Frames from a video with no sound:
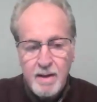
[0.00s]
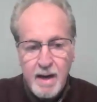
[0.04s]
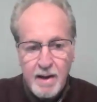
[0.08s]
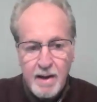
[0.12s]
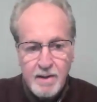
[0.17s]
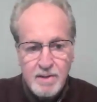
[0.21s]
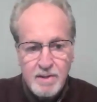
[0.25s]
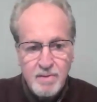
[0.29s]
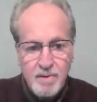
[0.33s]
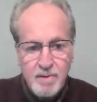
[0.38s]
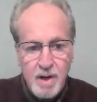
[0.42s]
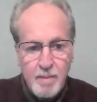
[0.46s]

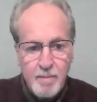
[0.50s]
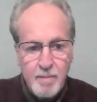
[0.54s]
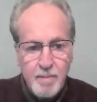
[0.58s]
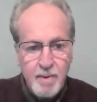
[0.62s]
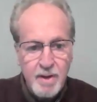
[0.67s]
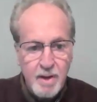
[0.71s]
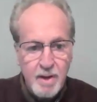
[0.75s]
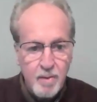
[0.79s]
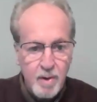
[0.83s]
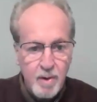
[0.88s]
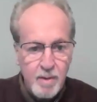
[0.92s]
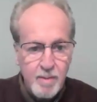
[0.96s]
Downstream,
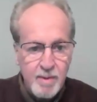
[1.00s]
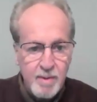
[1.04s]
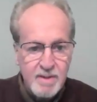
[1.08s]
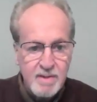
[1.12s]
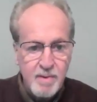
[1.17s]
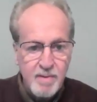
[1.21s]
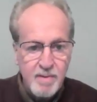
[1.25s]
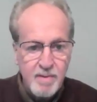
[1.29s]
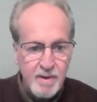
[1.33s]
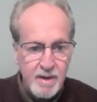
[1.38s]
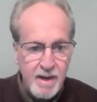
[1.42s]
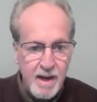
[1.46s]
the agreements
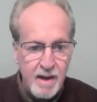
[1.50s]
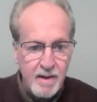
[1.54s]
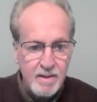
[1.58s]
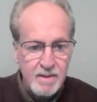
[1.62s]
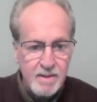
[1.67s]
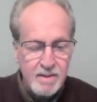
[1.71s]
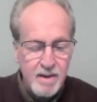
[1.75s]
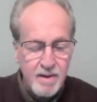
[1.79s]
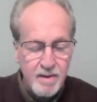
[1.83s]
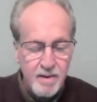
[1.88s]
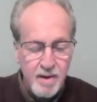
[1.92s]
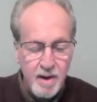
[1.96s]
that we've
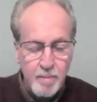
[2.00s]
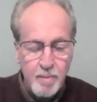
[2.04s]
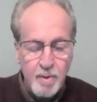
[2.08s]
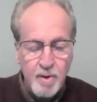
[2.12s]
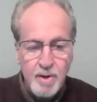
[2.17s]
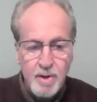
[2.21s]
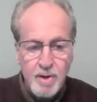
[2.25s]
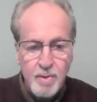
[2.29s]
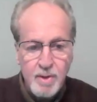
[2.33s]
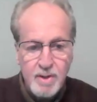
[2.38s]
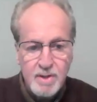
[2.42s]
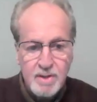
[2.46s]
announced that are
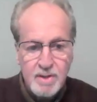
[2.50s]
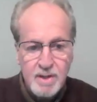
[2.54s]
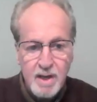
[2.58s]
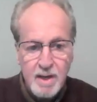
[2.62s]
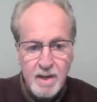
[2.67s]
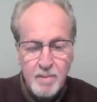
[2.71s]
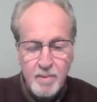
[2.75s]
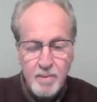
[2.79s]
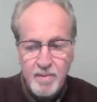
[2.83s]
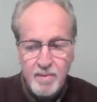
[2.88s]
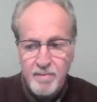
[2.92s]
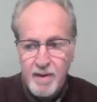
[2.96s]
MOU-ish,
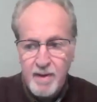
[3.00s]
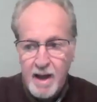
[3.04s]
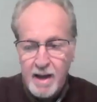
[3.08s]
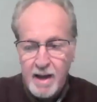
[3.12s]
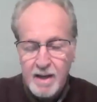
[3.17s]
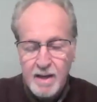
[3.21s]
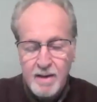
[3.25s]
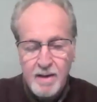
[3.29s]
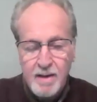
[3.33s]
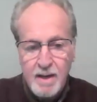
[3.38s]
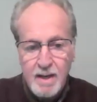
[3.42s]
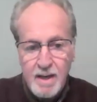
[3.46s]
like with
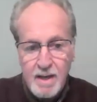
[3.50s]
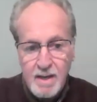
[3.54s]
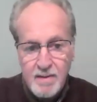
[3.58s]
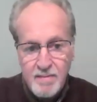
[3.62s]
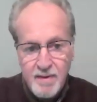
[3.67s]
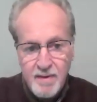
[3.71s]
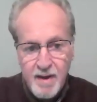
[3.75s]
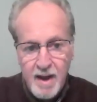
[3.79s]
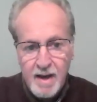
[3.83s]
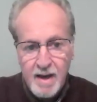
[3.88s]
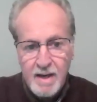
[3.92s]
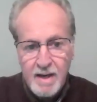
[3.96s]
VAC and
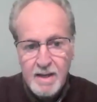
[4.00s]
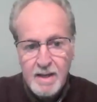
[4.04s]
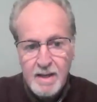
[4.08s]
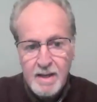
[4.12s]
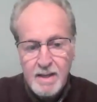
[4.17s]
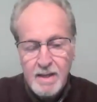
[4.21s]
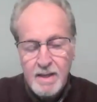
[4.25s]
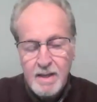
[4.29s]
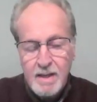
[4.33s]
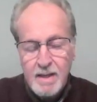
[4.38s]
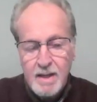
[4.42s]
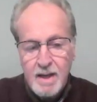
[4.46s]
EVAC,
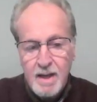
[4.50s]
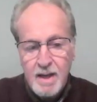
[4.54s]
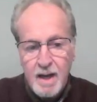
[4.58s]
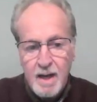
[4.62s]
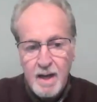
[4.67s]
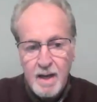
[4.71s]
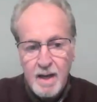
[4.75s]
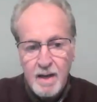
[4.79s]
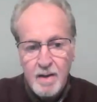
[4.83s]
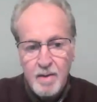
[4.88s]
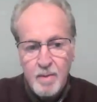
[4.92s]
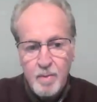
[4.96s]

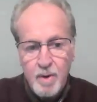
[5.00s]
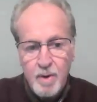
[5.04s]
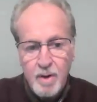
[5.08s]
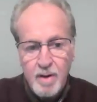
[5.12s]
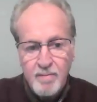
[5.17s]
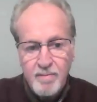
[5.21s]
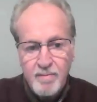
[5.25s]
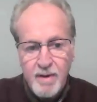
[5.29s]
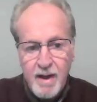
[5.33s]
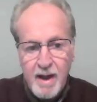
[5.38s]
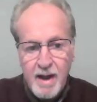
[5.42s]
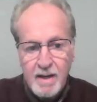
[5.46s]
uh,
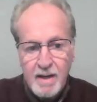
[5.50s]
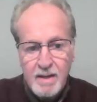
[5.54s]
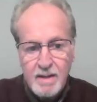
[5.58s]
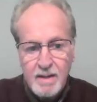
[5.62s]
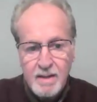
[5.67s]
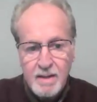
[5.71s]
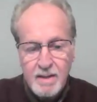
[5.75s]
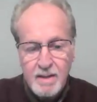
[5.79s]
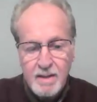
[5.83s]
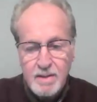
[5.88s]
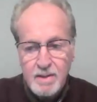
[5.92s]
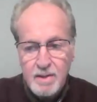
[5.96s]
will in
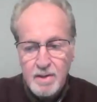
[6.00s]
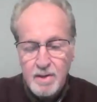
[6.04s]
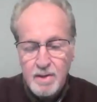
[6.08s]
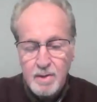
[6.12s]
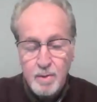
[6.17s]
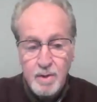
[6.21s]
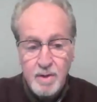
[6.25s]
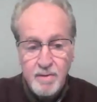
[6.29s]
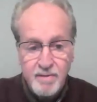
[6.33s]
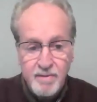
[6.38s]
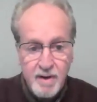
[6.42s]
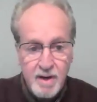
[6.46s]
fact uh, turn
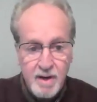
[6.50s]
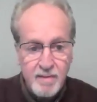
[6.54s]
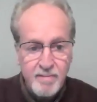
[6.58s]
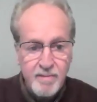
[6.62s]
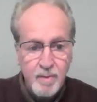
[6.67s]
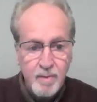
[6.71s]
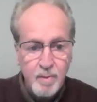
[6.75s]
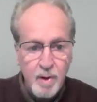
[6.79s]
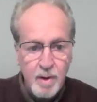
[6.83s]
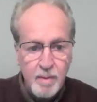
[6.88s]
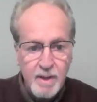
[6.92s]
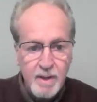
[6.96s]
to a
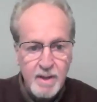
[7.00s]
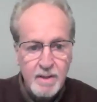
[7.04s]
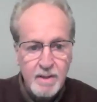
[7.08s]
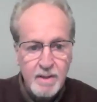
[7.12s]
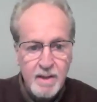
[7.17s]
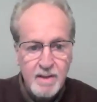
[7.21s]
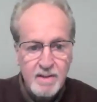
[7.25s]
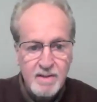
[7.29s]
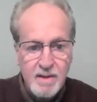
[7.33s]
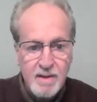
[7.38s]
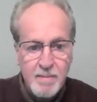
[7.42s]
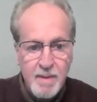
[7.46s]
definitive
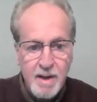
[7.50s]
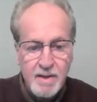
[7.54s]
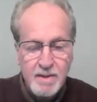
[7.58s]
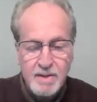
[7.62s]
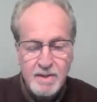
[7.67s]
agreement. As I